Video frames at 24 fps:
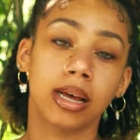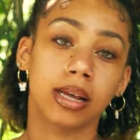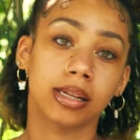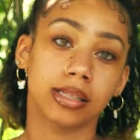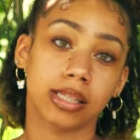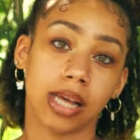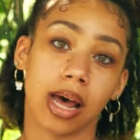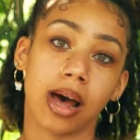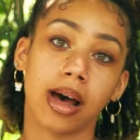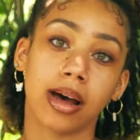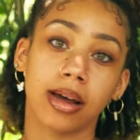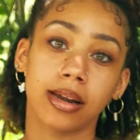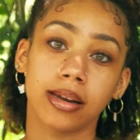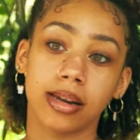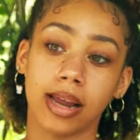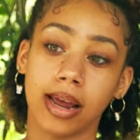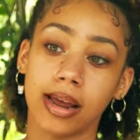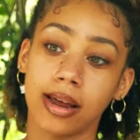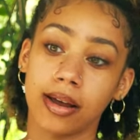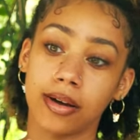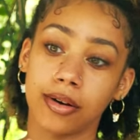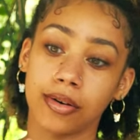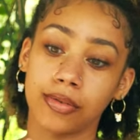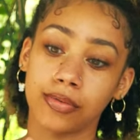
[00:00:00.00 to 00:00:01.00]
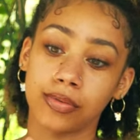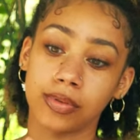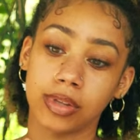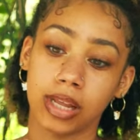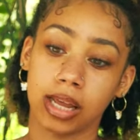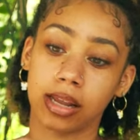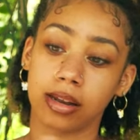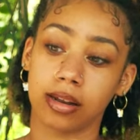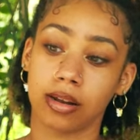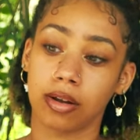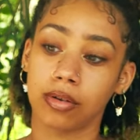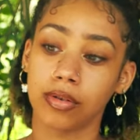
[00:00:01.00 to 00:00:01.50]
tied down
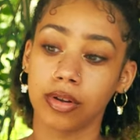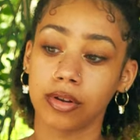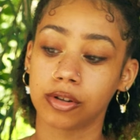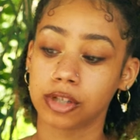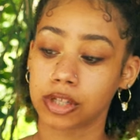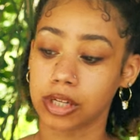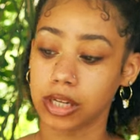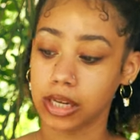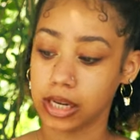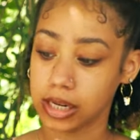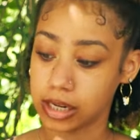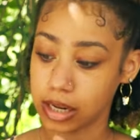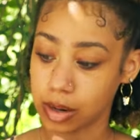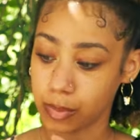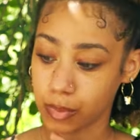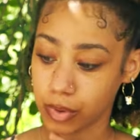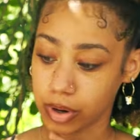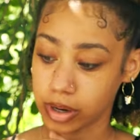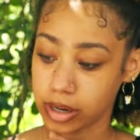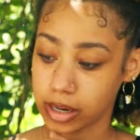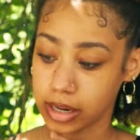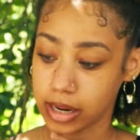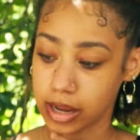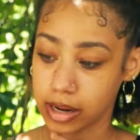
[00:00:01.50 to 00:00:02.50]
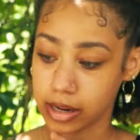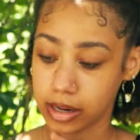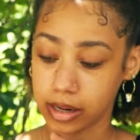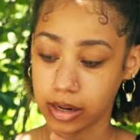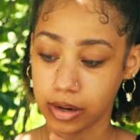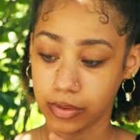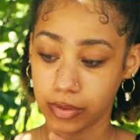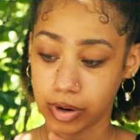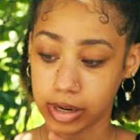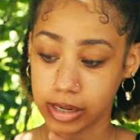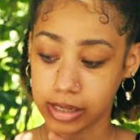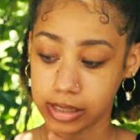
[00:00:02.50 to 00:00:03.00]
that don't usually end up working out
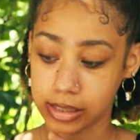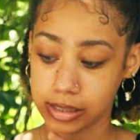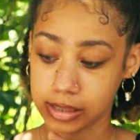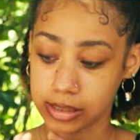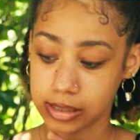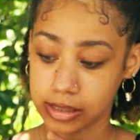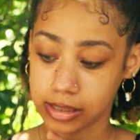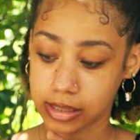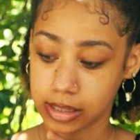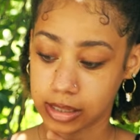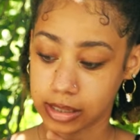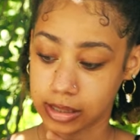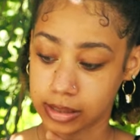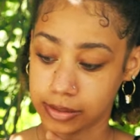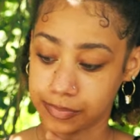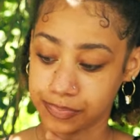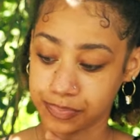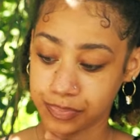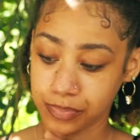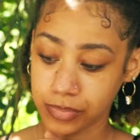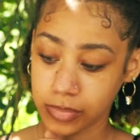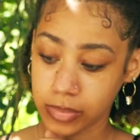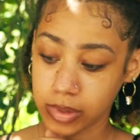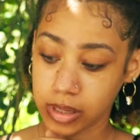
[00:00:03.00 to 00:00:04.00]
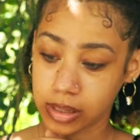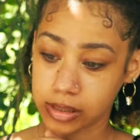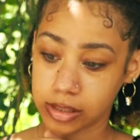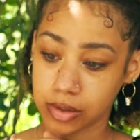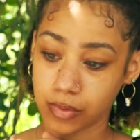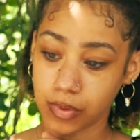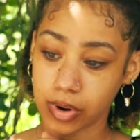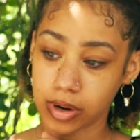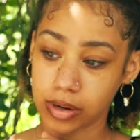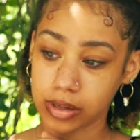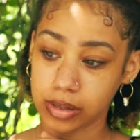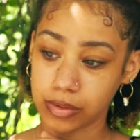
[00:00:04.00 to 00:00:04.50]
anyways and to
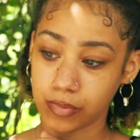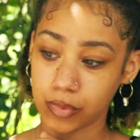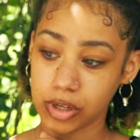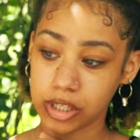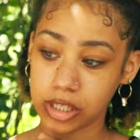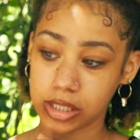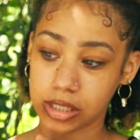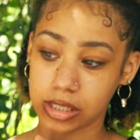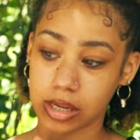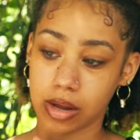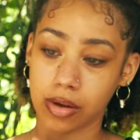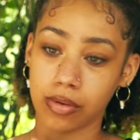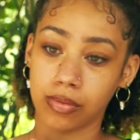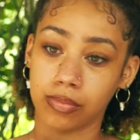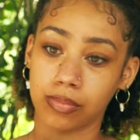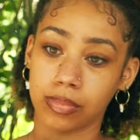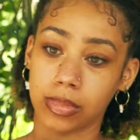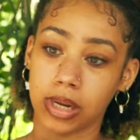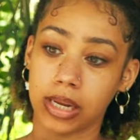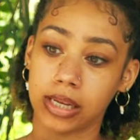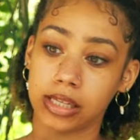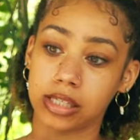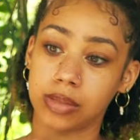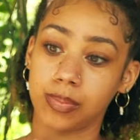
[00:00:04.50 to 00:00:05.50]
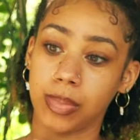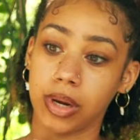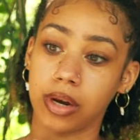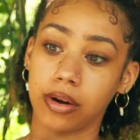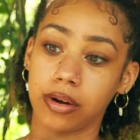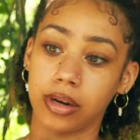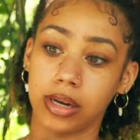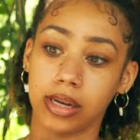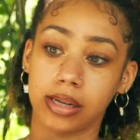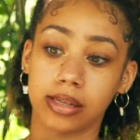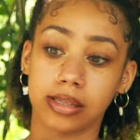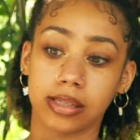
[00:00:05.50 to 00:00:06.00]
where we just don't
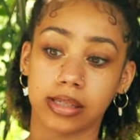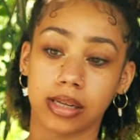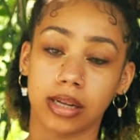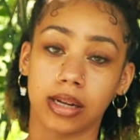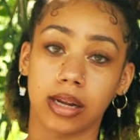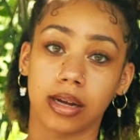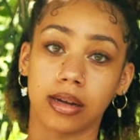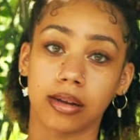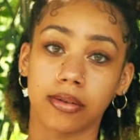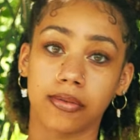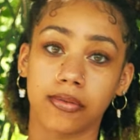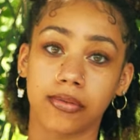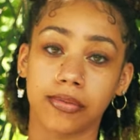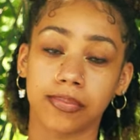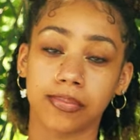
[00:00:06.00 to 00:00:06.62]
experience enough.